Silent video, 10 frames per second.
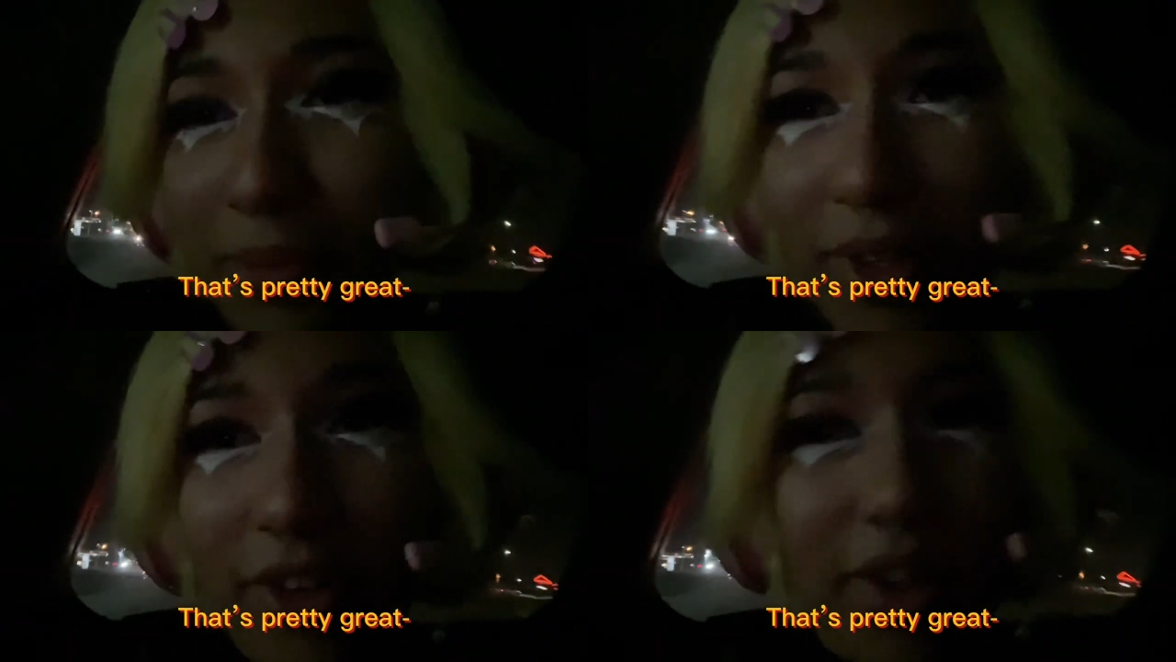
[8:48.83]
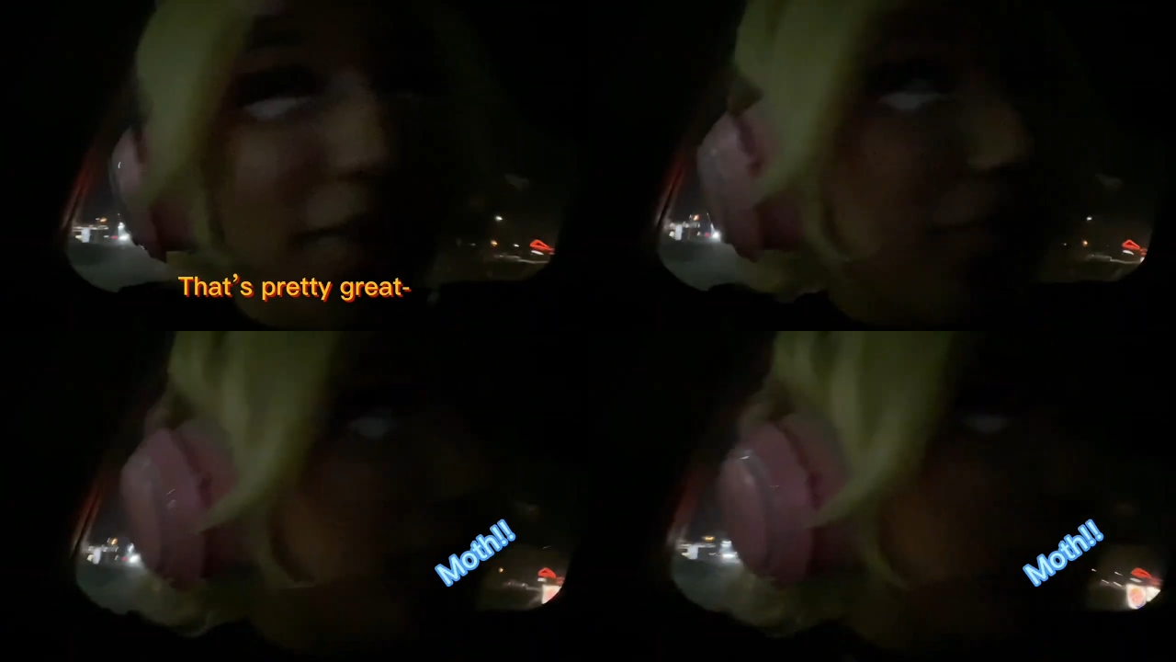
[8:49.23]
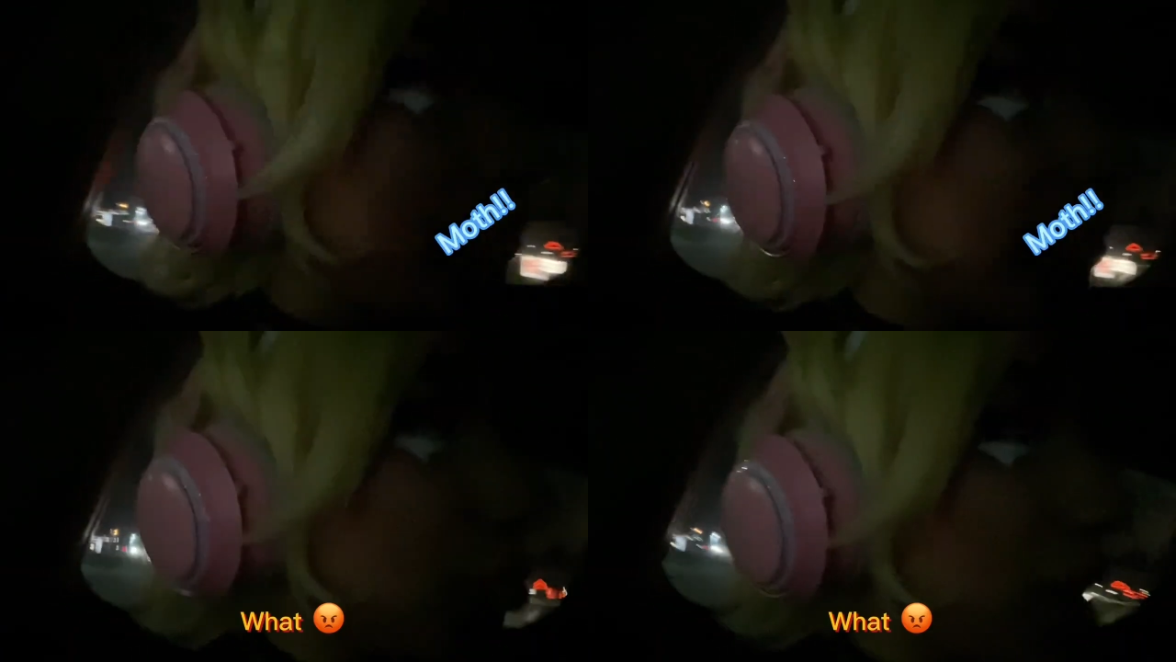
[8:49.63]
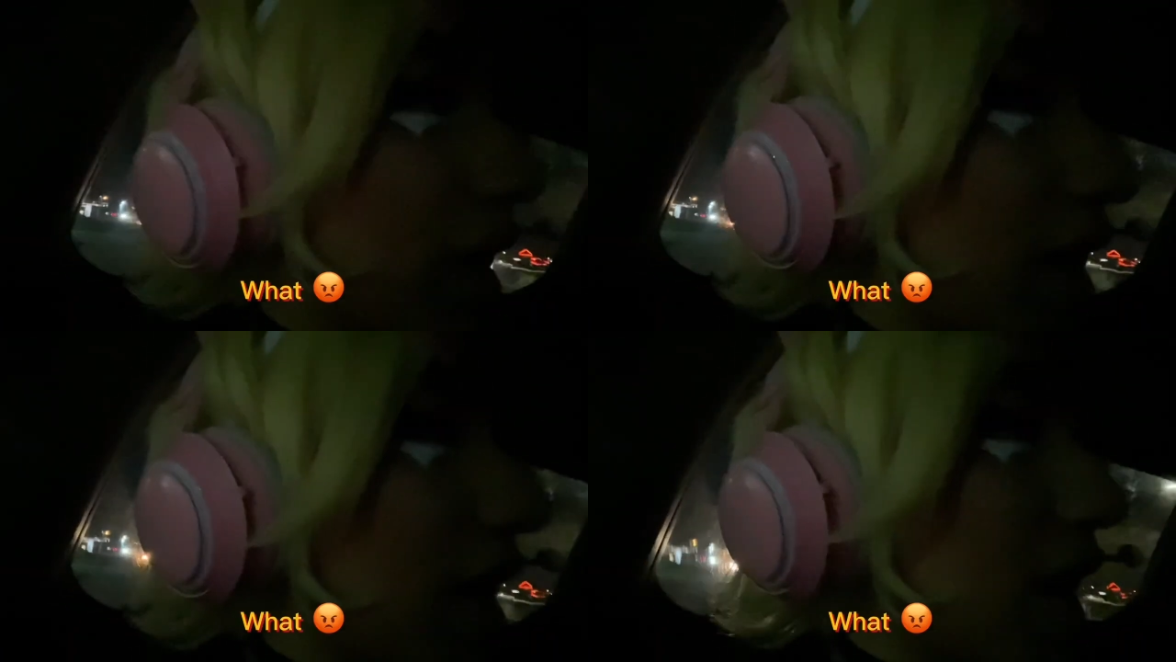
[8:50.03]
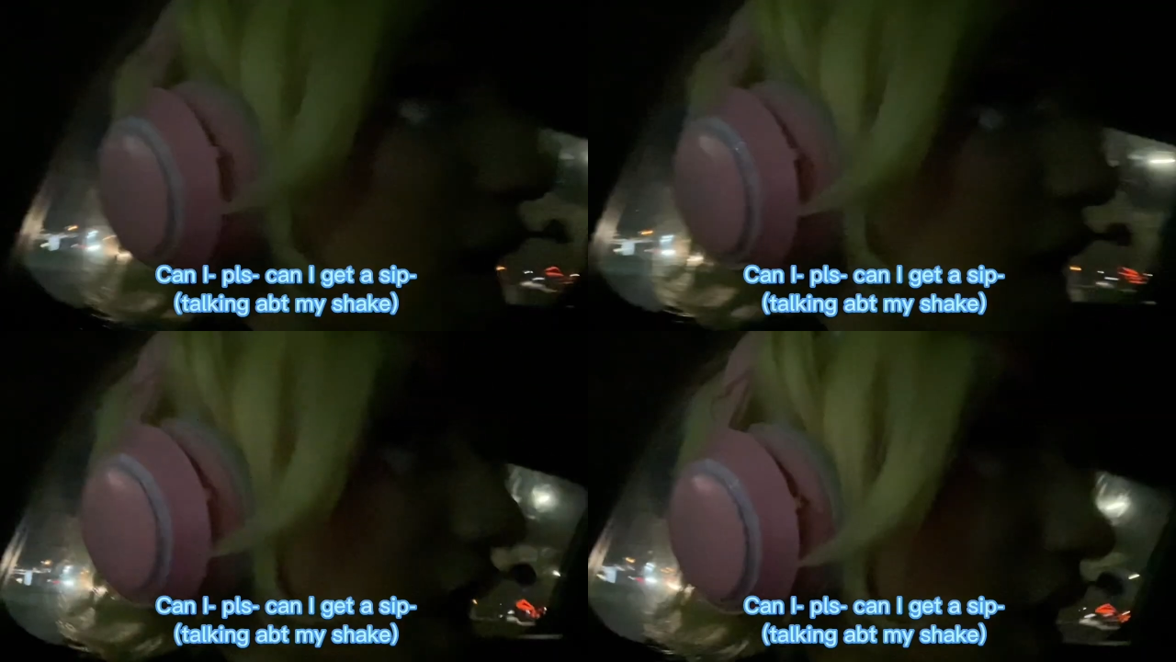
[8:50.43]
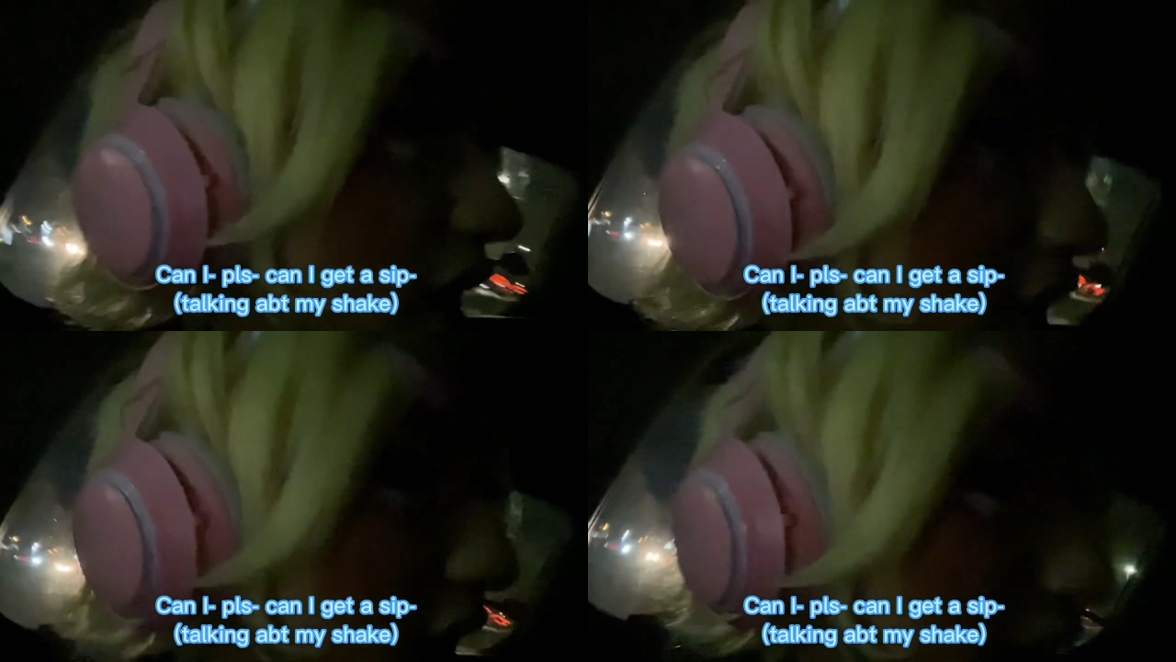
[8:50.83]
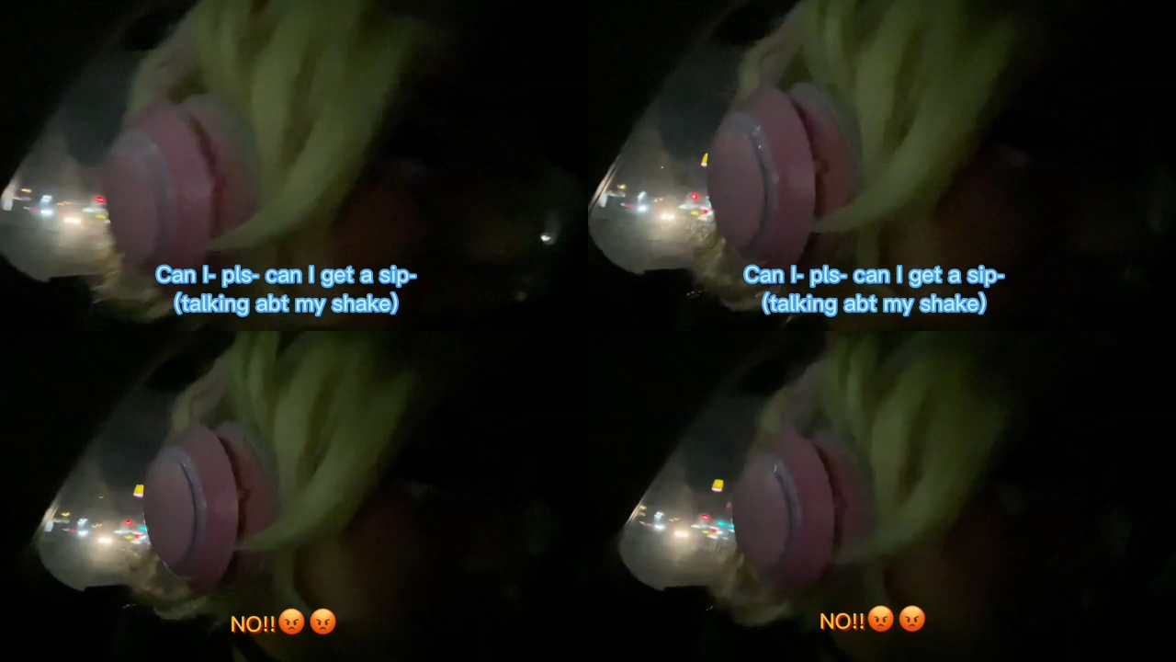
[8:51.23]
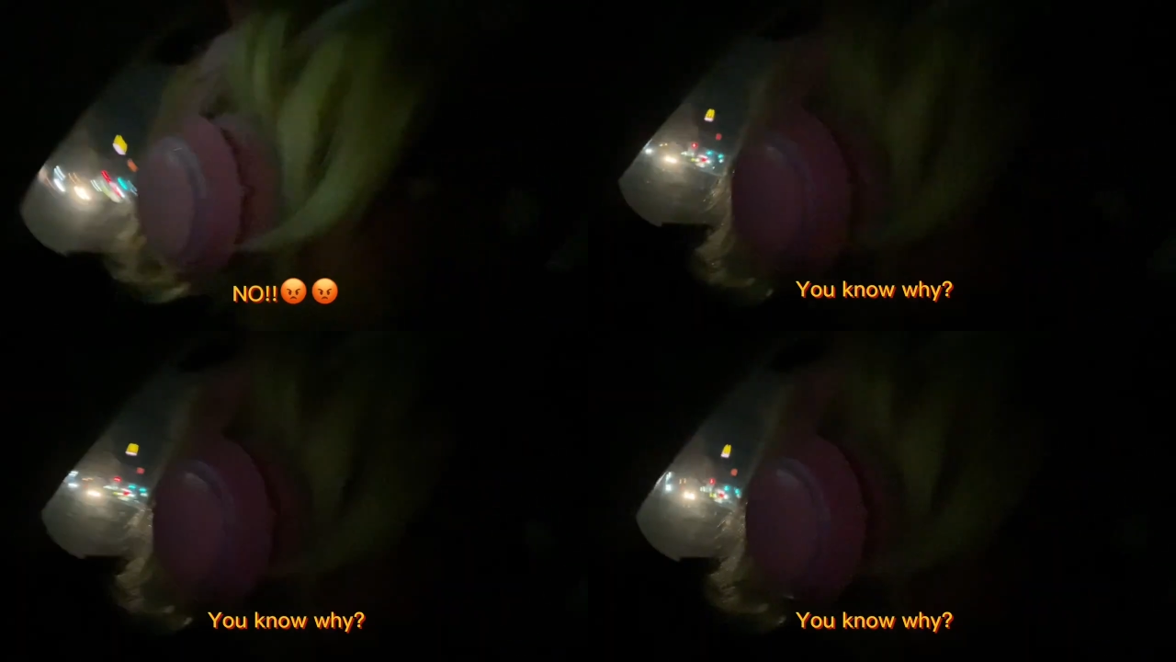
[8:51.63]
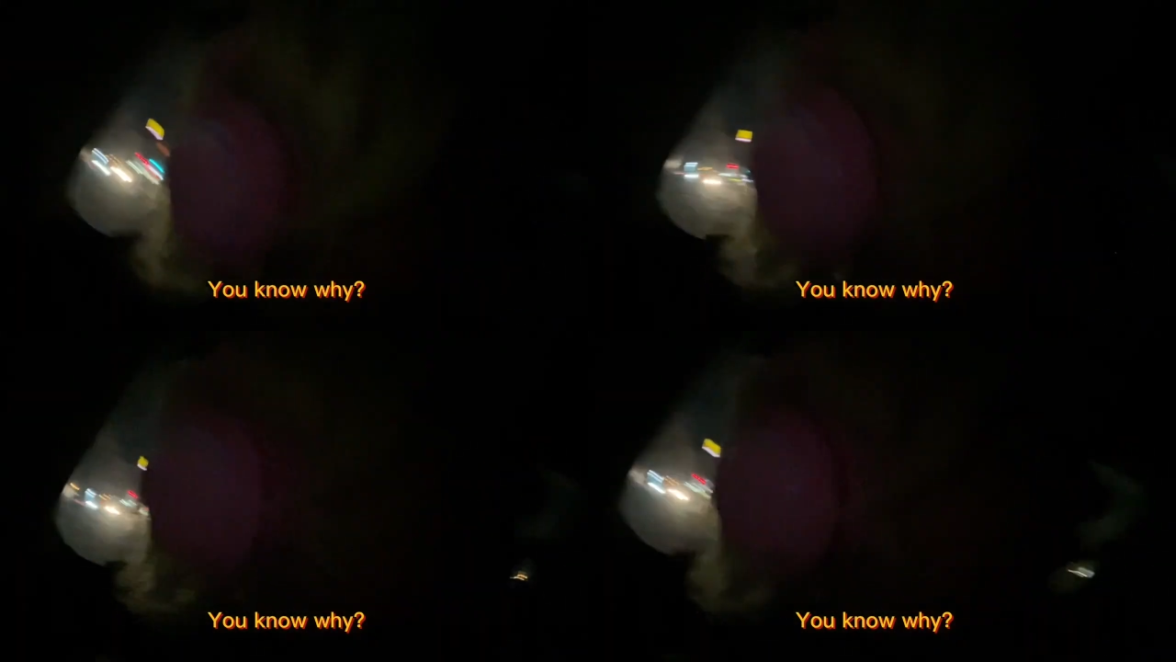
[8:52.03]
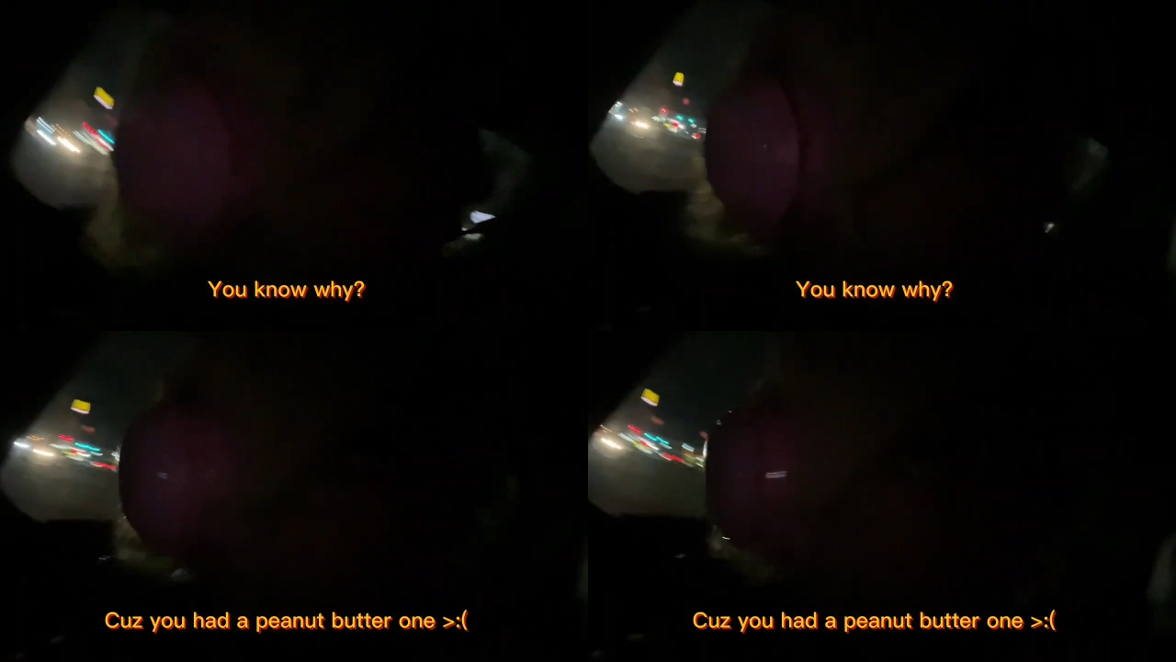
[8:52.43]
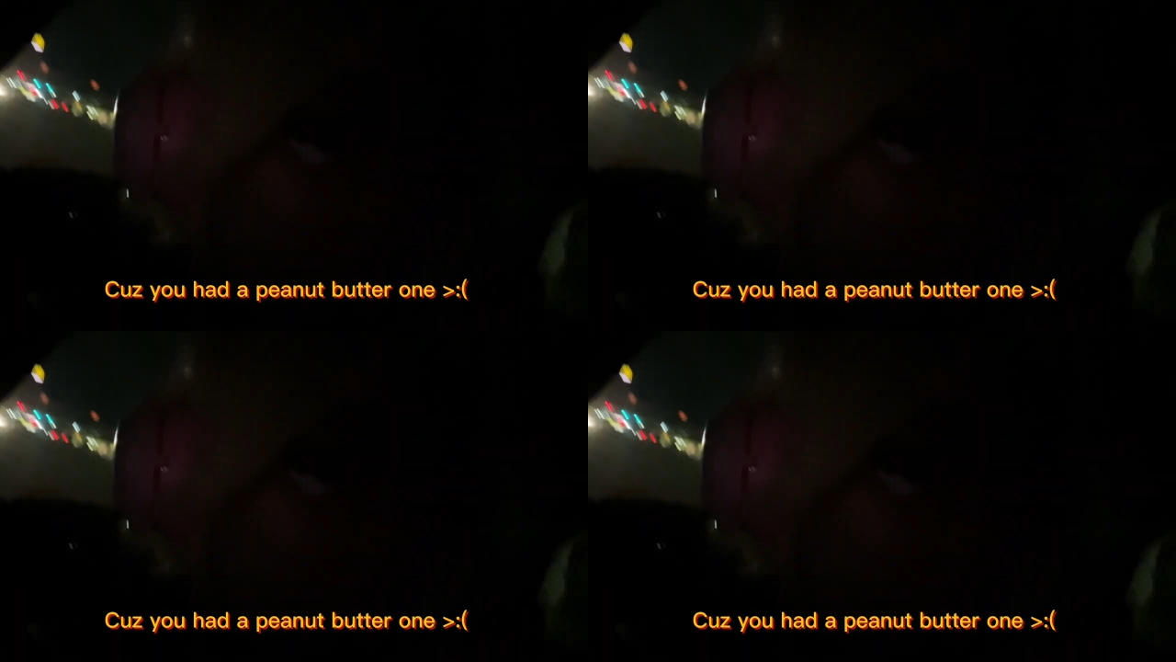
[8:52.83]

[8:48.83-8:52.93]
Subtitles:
No face is visible, so there are no lips to read.